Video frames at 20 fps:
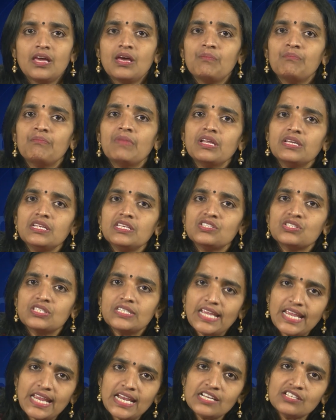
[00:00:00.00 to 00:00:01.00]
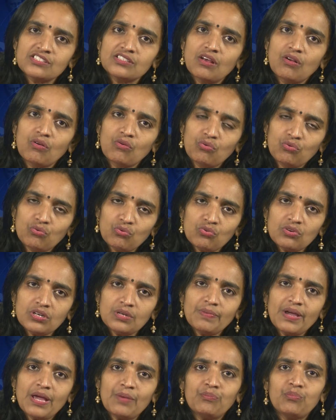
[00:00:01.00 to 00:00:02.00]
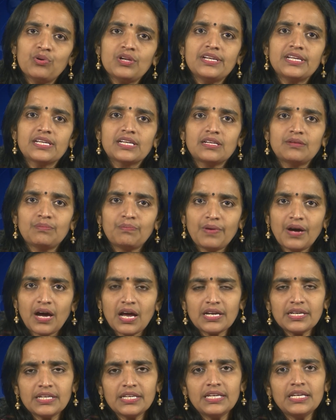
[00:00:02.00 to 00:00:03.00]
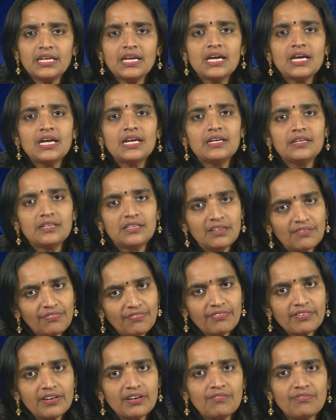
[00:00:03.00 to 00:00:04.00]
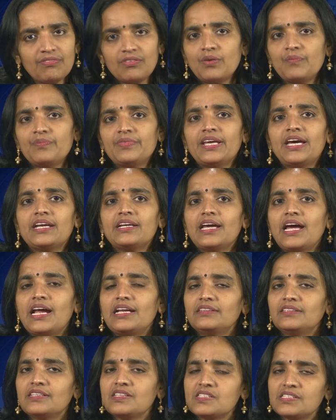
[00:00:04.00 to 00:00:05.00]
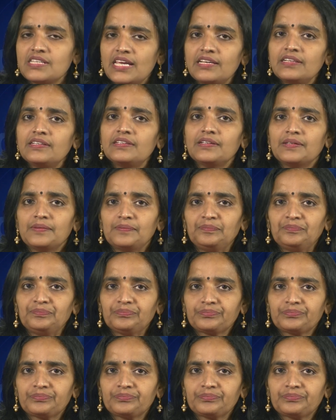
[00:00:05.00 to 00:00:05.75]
Many states are ruled by a political party different from that at the center.